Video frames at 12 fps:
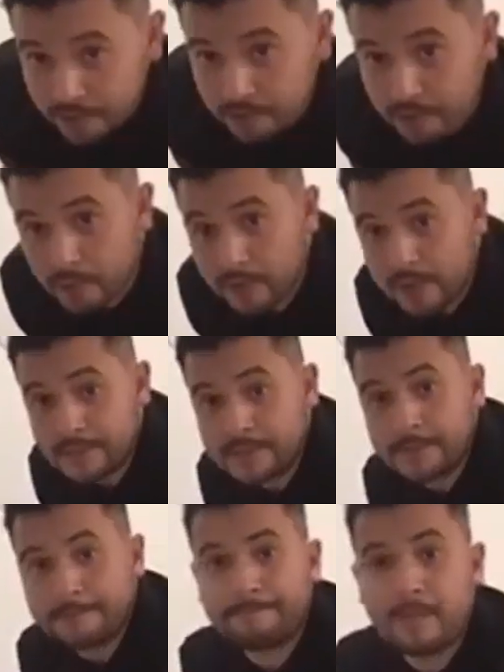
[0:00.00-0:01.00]
to do
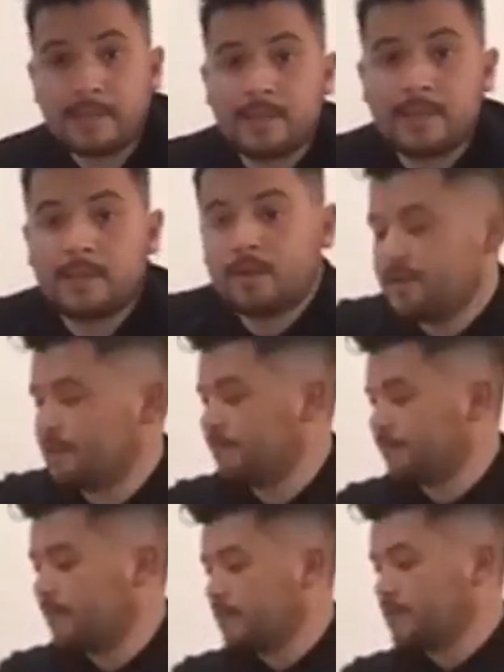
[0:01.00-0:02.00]
is a little bit
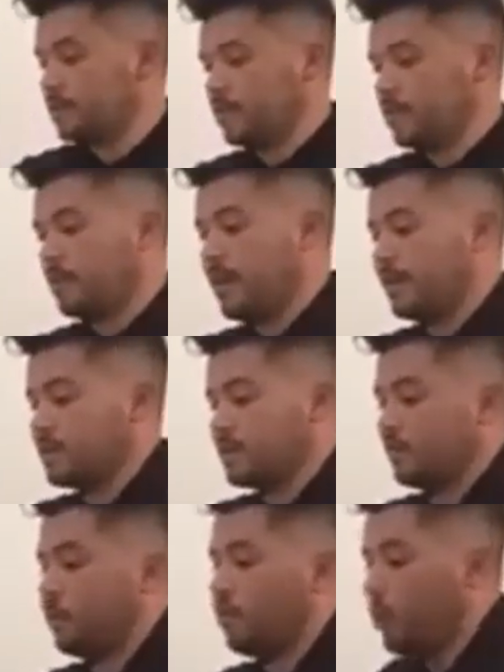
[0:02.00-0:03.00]
different because it's not about
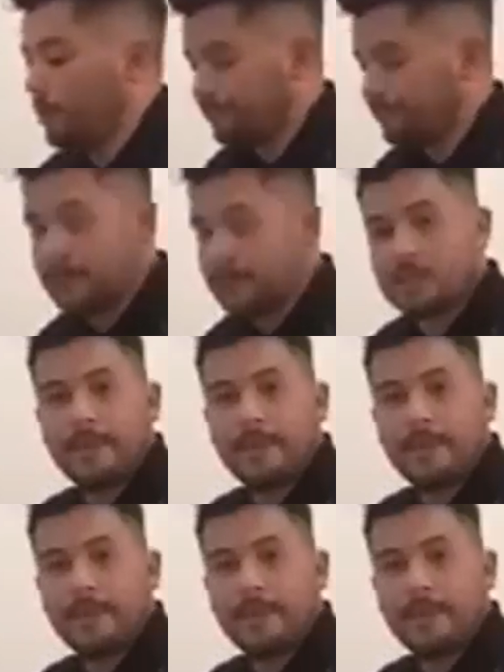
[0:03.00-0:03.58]
support. It's